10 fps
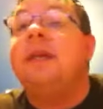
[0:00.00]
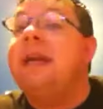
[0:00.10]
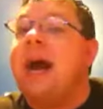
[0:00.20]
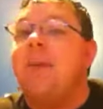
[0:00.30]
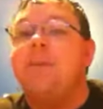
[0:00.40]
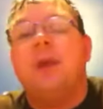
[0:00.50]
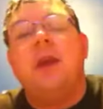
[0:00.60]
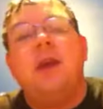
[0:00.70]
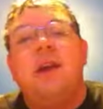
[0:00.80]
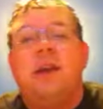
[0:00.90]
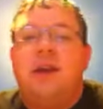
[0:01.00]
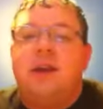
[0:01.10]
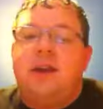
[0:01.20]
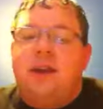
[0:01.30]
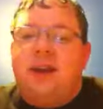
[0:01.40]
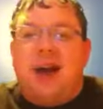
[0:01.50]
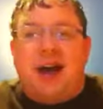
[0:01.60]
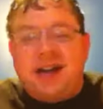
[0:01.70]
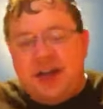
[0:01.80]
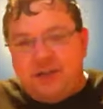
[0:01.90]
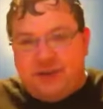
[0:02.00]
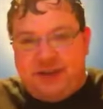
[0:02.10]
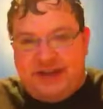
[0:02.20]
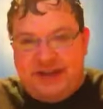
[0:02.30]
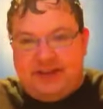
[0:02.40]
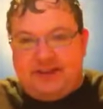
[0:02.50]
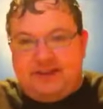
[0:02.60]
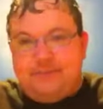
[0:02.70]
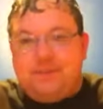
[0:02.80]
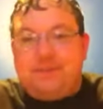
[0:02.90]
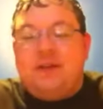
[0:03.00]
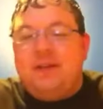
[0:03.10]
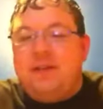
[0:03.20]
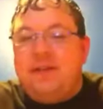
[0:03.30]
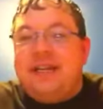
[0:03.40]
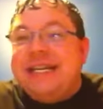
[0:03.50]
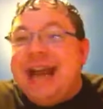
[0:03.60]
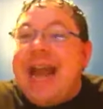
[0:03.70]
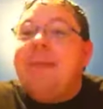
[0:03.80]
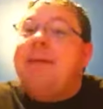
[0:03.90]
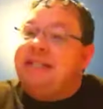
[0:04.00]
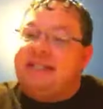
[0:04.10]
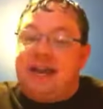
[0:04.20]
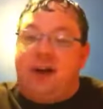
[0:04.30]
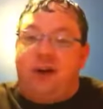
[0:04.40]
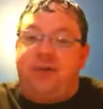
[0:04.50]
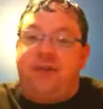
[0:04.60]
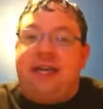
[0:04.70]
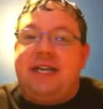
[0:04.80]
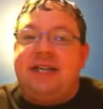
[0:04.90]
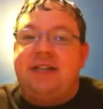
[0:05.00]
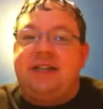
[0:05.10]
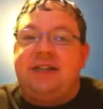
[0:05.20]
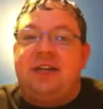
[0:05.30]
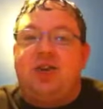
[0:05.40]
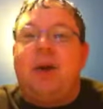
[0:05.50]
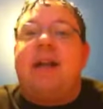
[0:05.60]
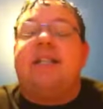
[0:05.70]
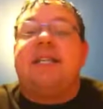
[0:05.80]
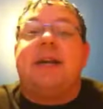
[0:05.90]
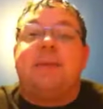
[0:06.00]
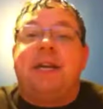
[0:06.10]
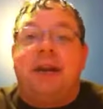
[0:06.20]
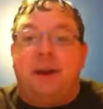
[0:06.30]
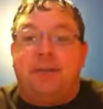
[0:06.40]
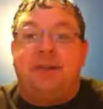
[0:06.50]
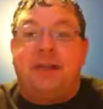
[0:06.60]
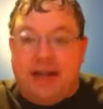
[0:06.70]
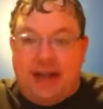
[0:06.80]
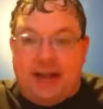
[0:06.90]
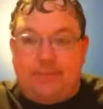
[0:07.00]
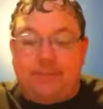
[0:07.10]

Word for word: Now, another thing is, the name itself is credit to WWE Today.